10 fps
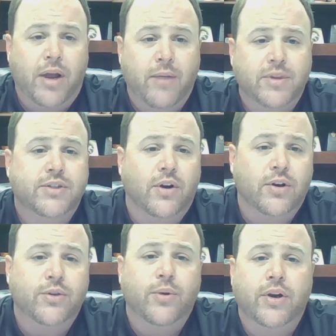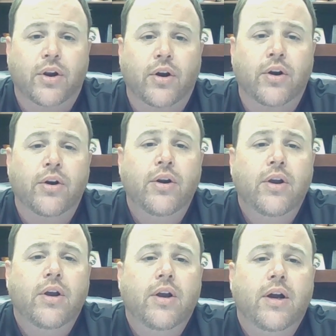payments start to incur.
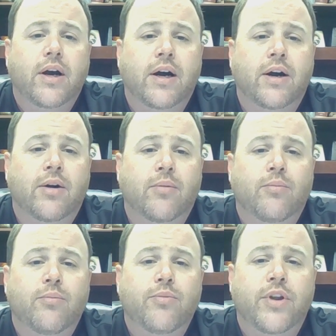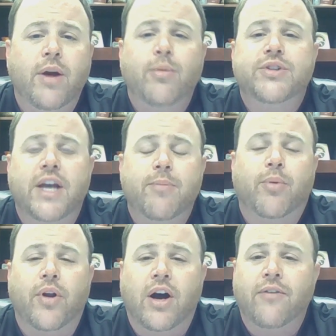The numbers
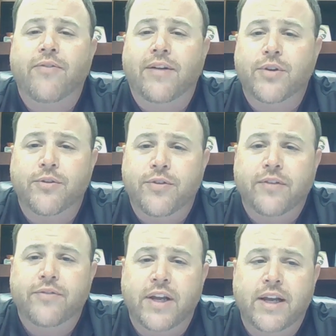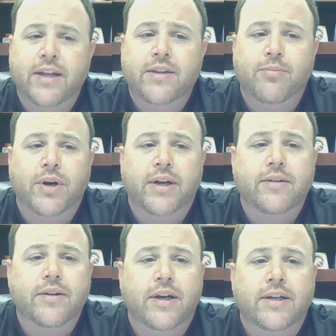tapered off after the 15th, but
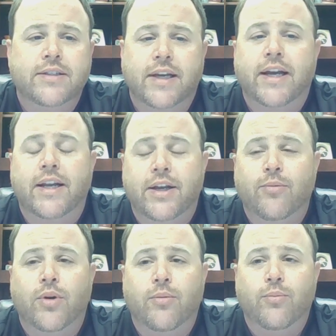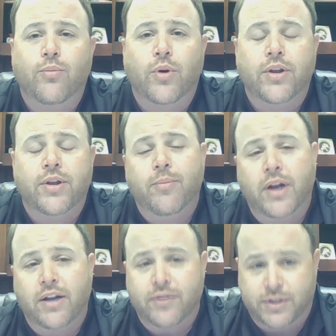sadly, we're in the
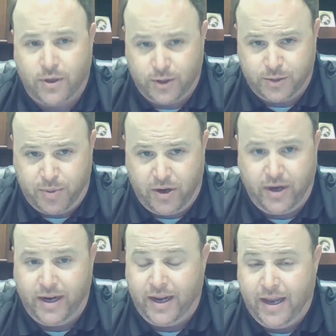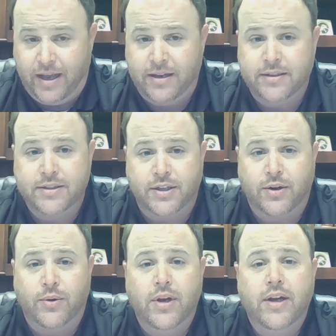middle of a surge period again.
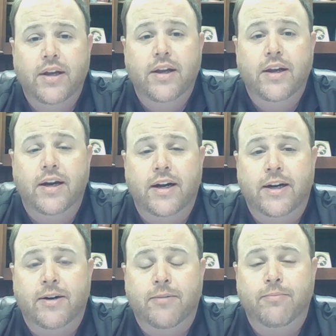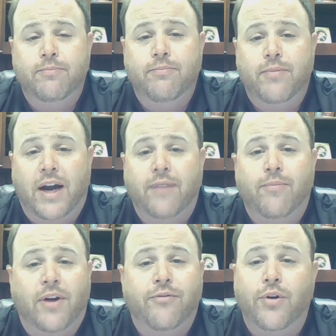So
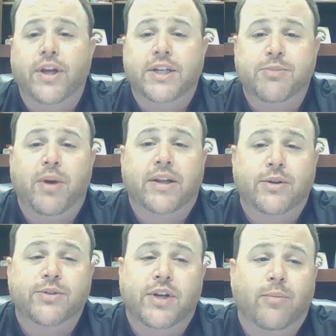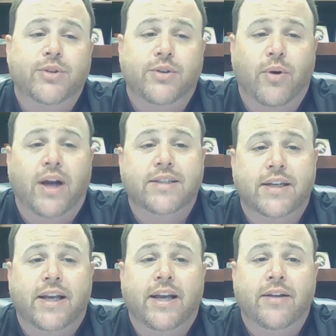I fully expect those numbers to rise
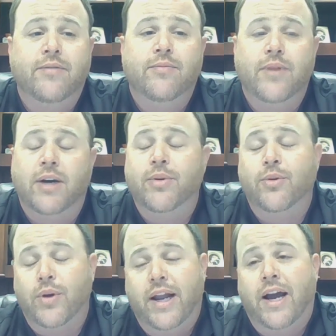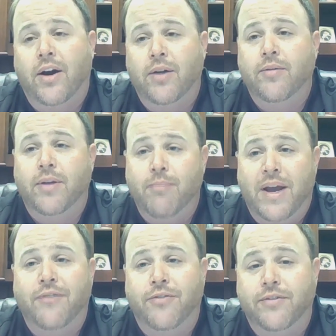again between now and
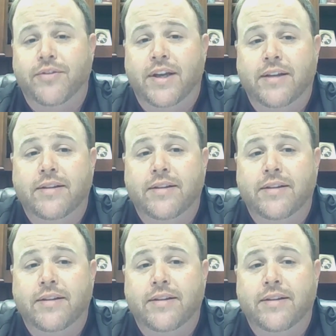May 15th.